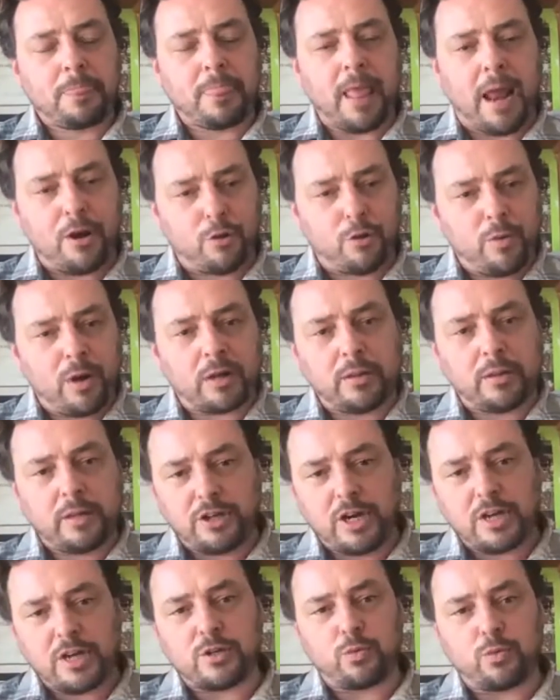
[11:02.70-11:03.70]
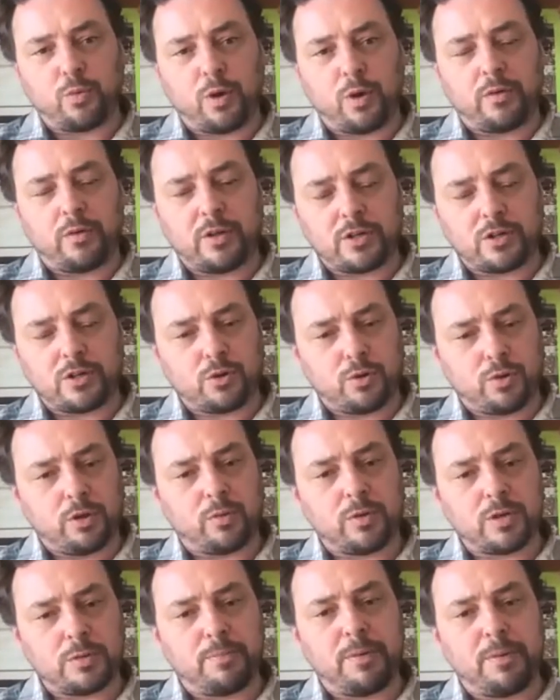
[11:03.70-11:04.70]
and directly adjacent where the soil
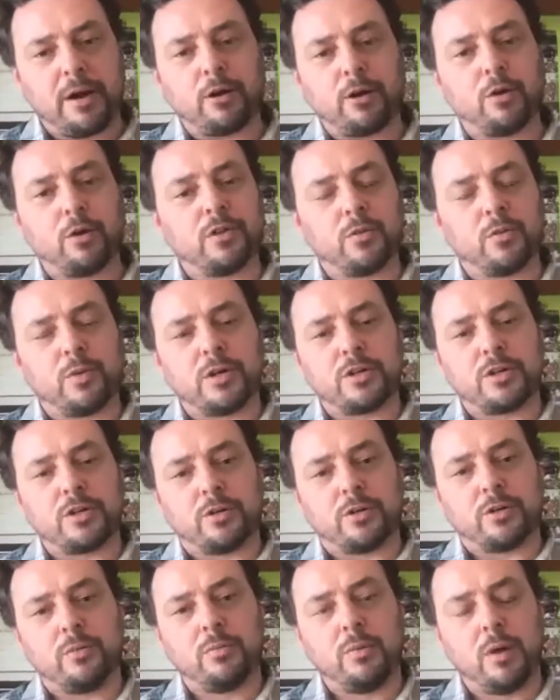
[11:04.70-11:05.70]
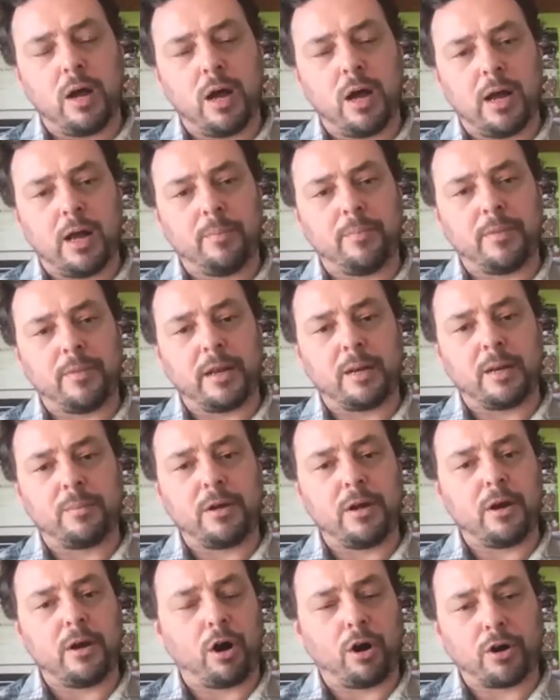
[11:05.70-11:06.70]
was bare over the winter, um, it'll be
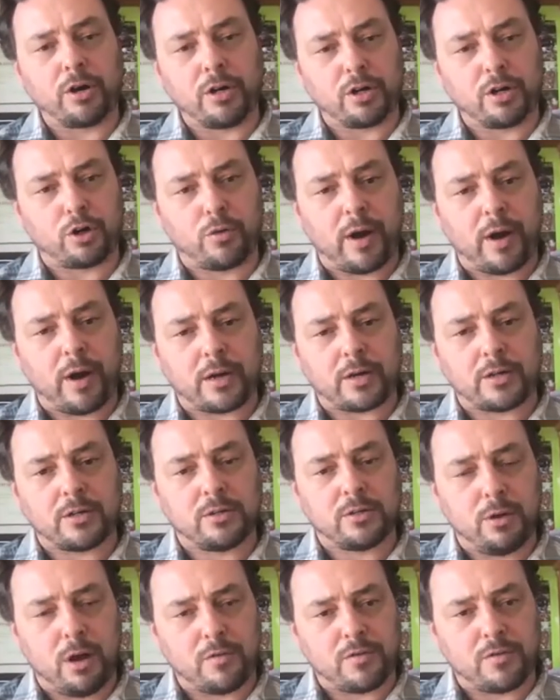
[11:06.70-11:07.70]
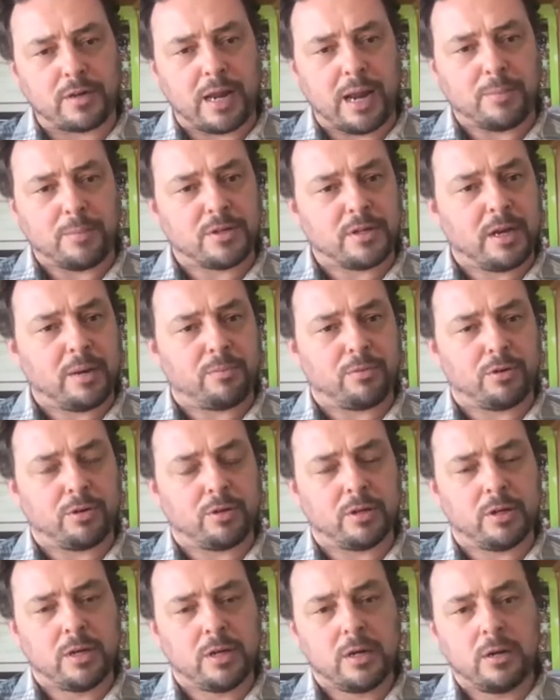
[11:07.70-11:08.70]
hard and cracked oftentimes in April.
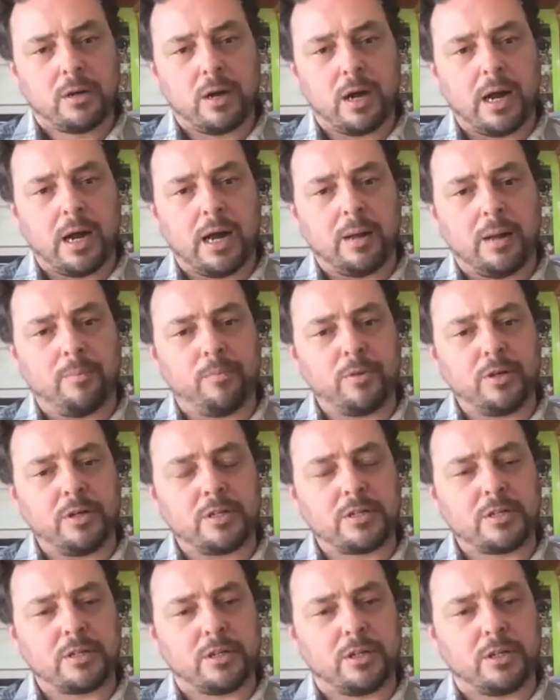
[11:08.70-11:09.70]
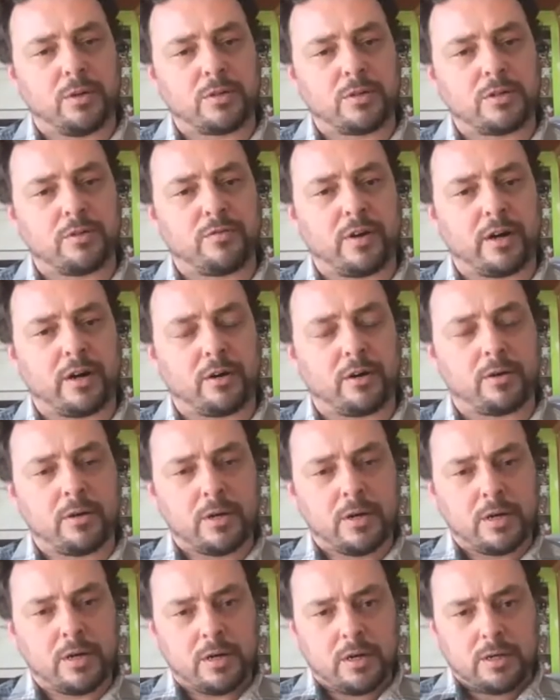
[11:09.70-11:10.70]
Um, it's, you know, it's a fire
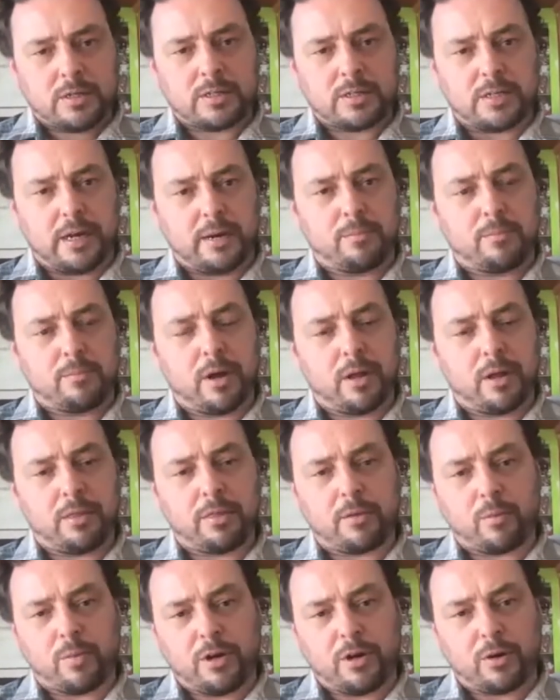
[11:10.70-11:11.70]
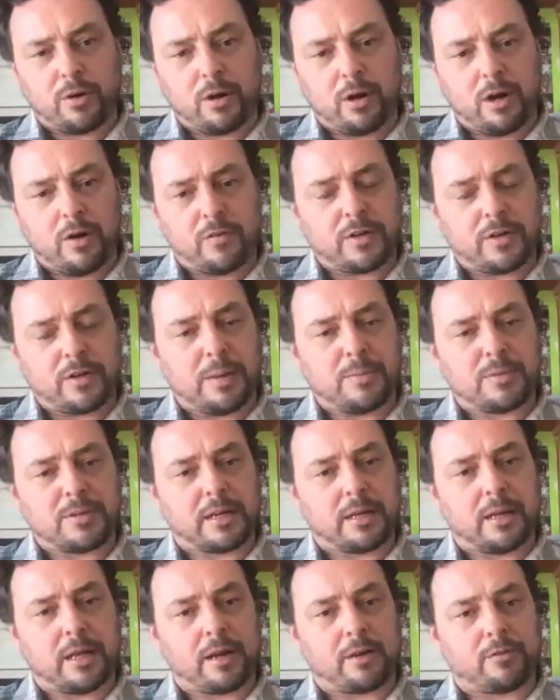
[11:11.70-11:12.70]
sign month and we don't oftentimes get a
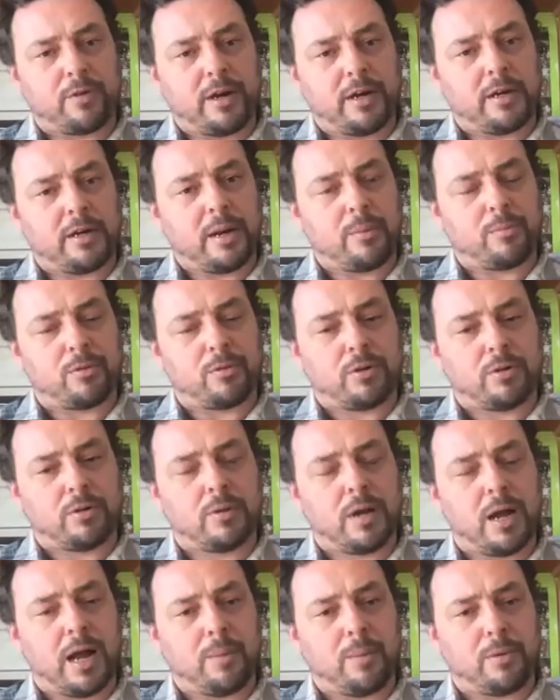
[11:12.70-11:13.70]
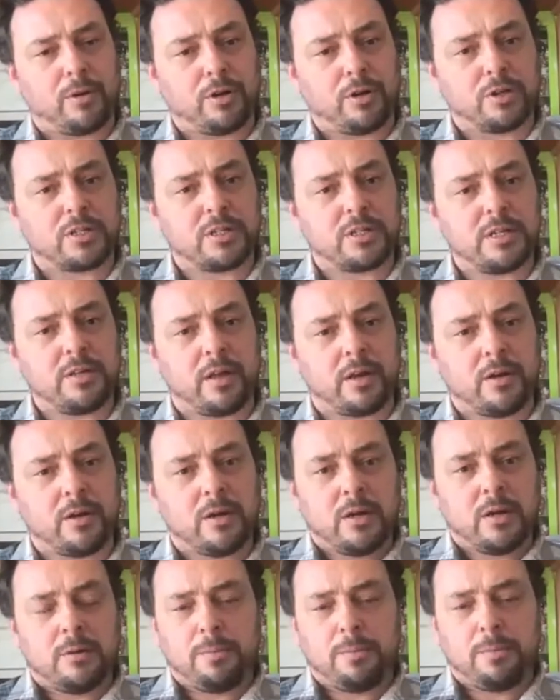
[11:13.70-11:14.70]
lot of rain in April, uh, but you'll see that,
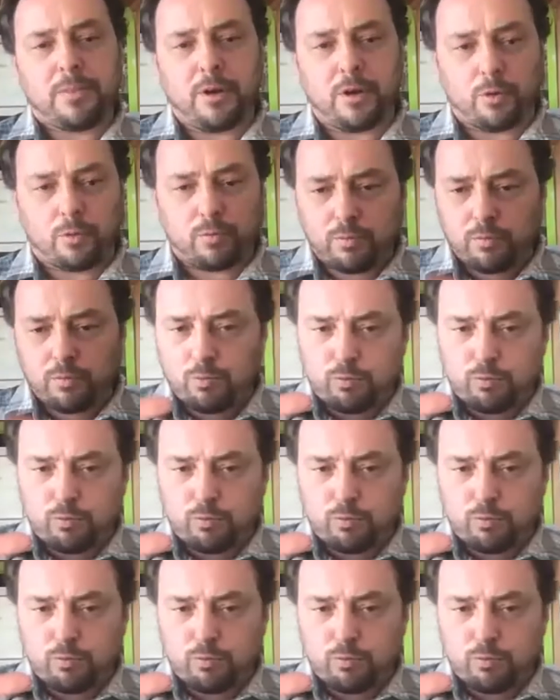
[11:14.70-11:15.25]
you know,